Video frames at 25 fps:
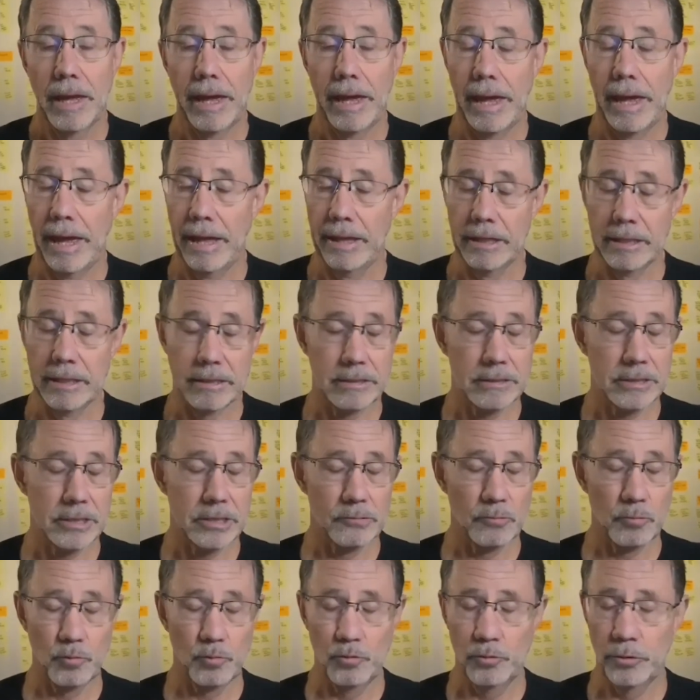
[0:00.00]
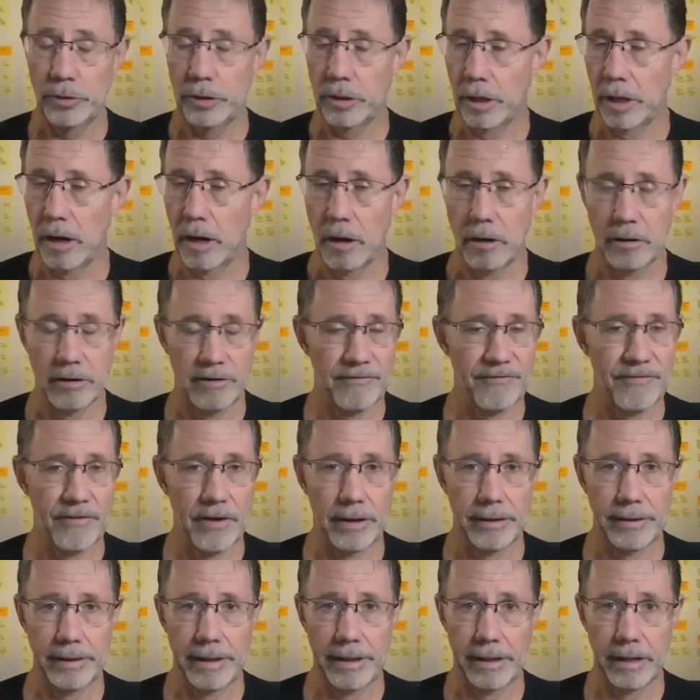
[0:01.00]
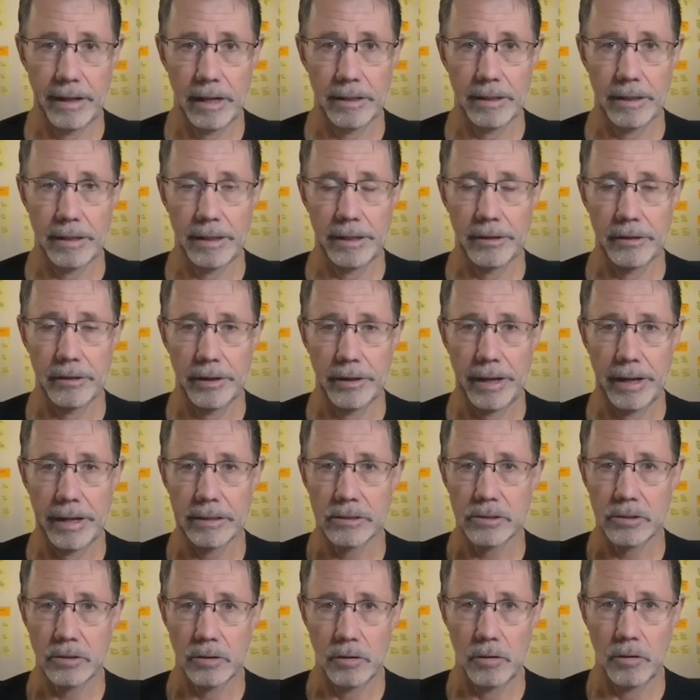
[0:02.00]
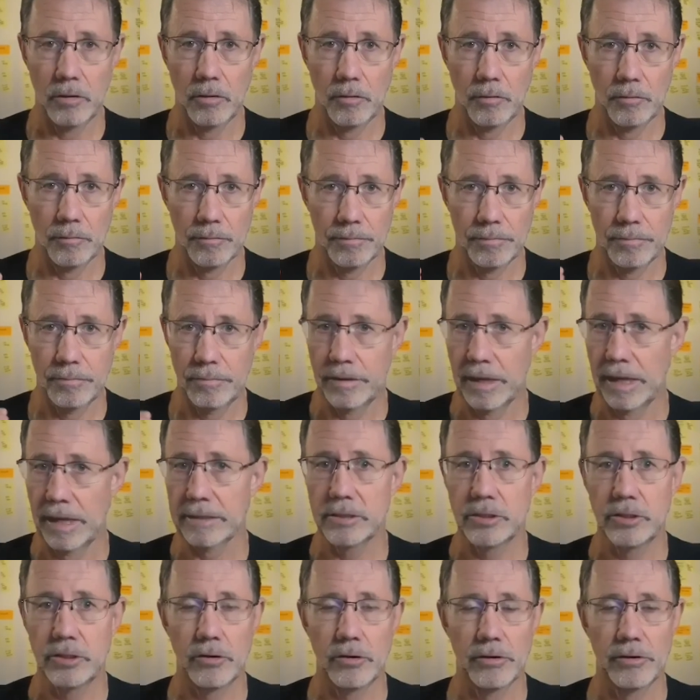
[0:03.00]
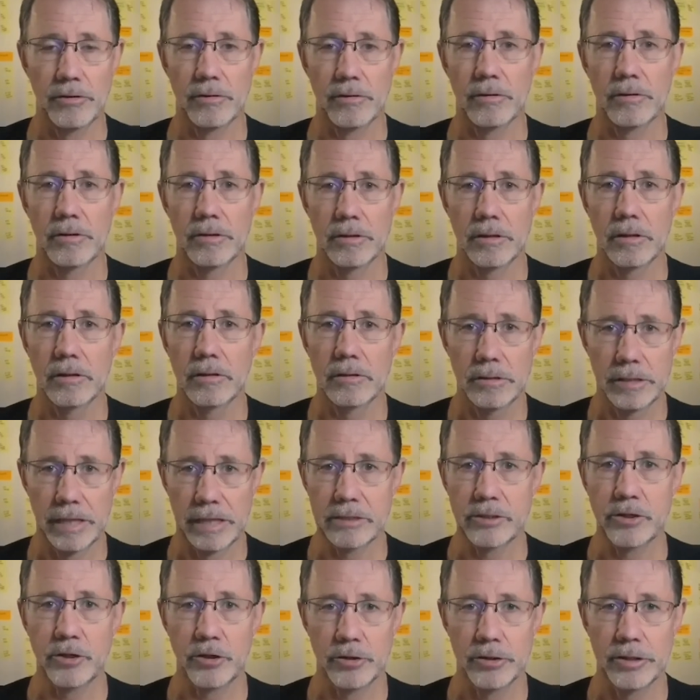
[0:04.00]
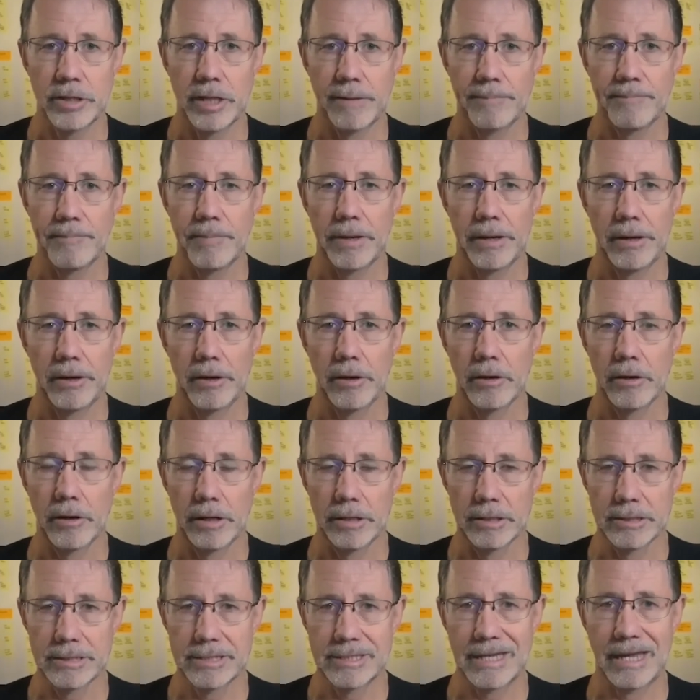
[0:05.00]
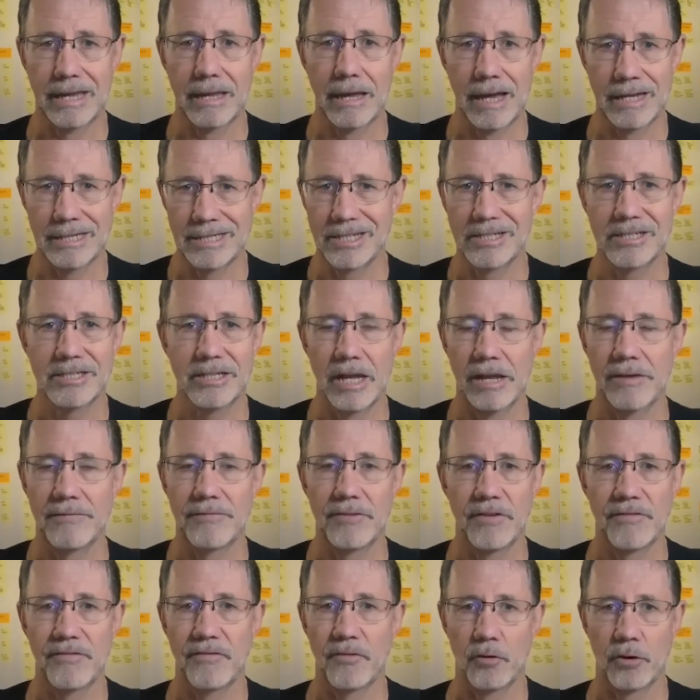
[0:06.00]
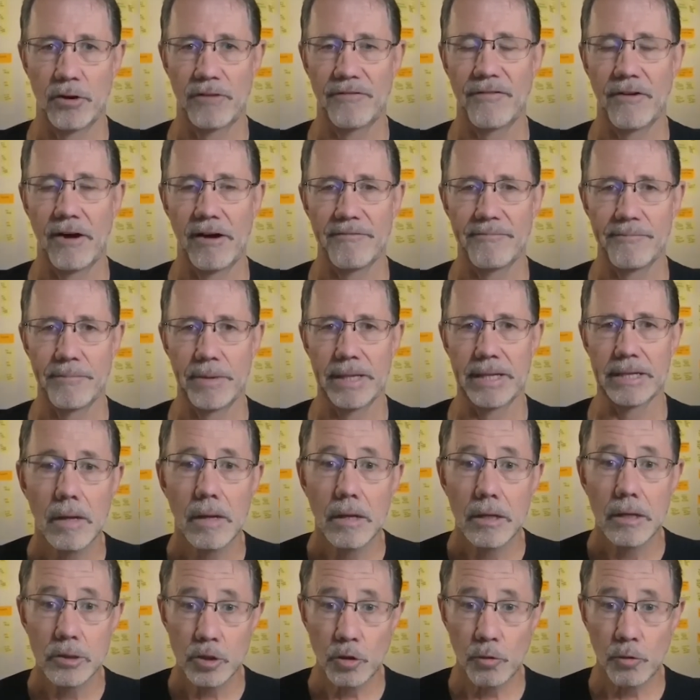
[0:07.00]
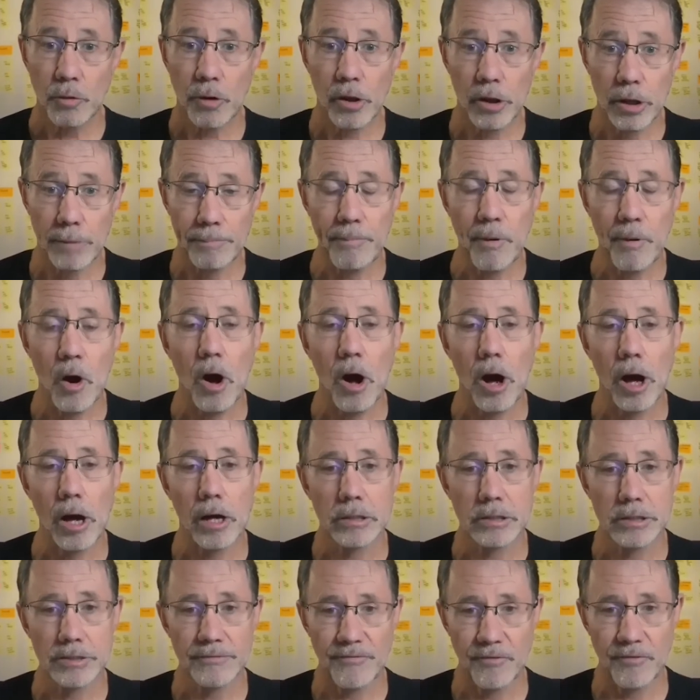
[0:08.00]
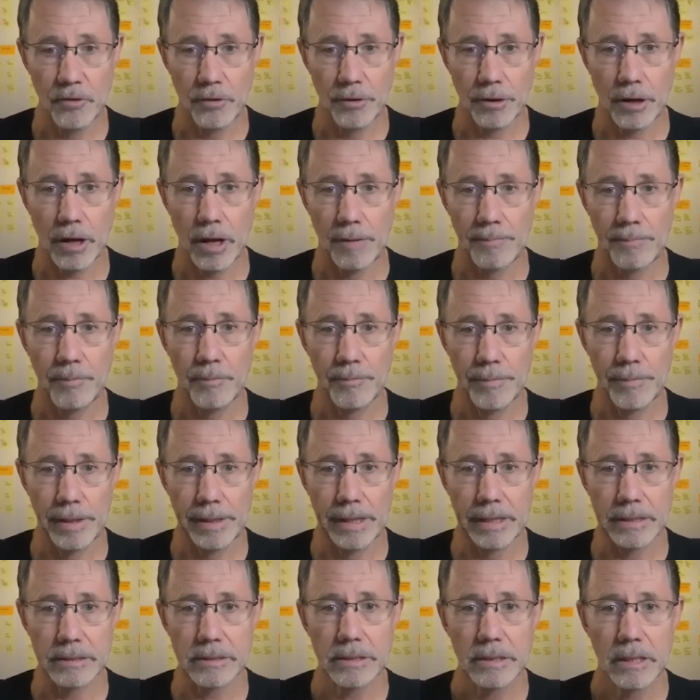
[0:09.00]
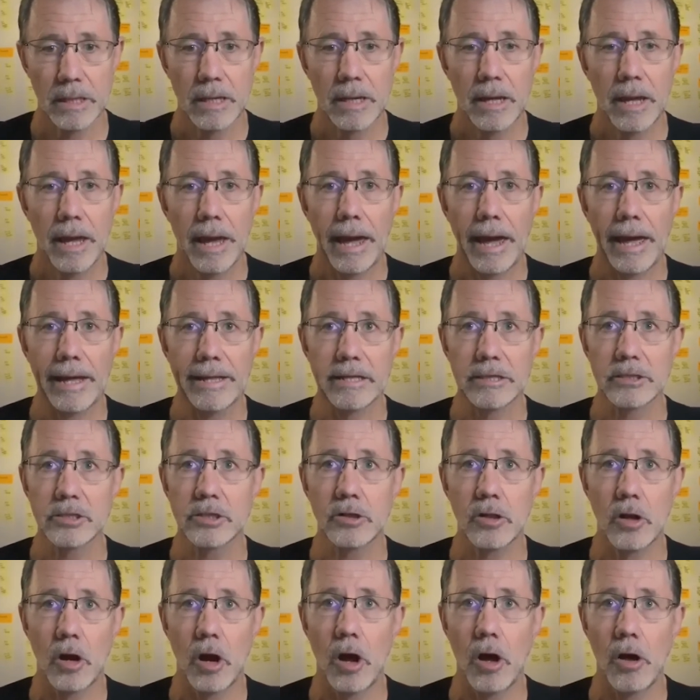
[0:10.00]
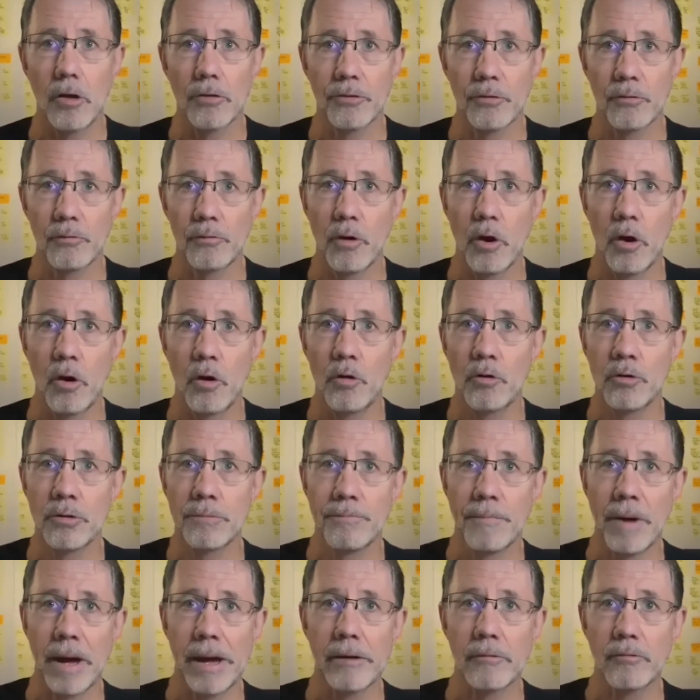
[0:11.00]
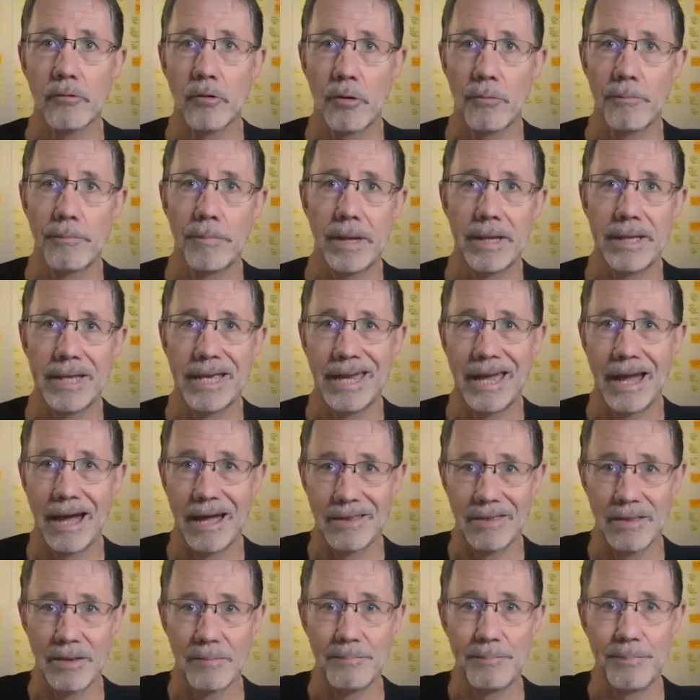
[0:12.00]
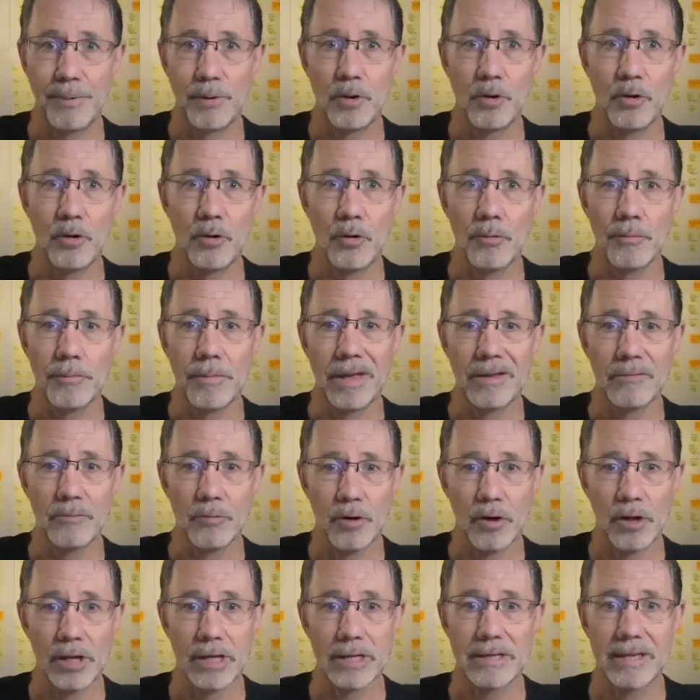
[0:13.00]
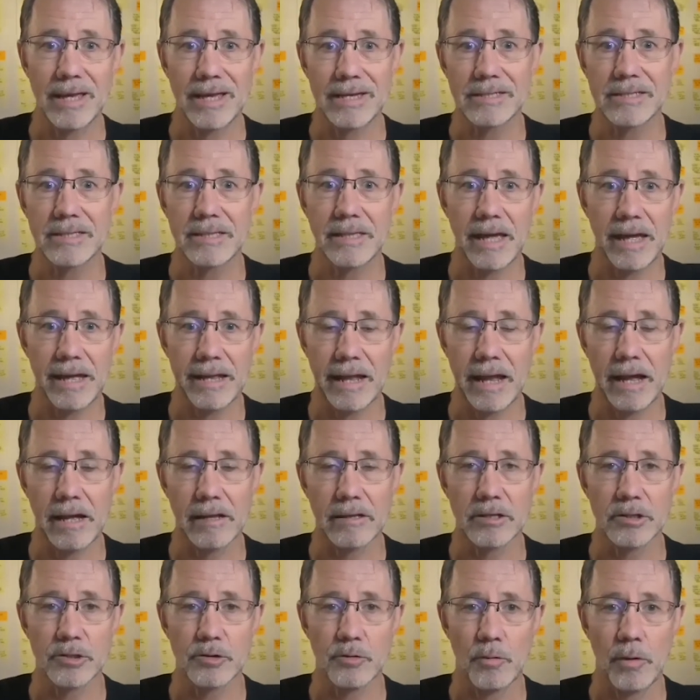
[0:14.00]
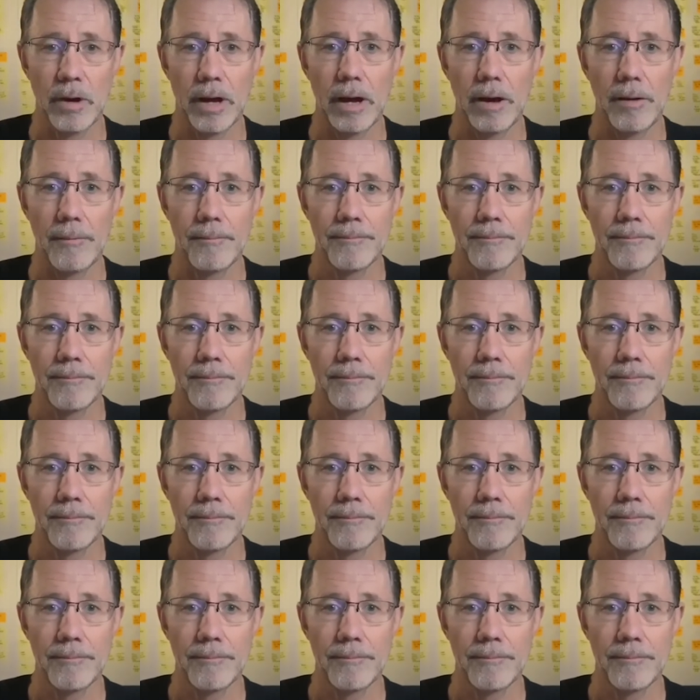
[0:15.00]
And it's really hard to find that on the internet. So that's your tip here, and I just saved you 45 minutes. So we're gonna pause for a couple minutes and install the Rode Micro Mini on the boom, and we're gonna test that out as well.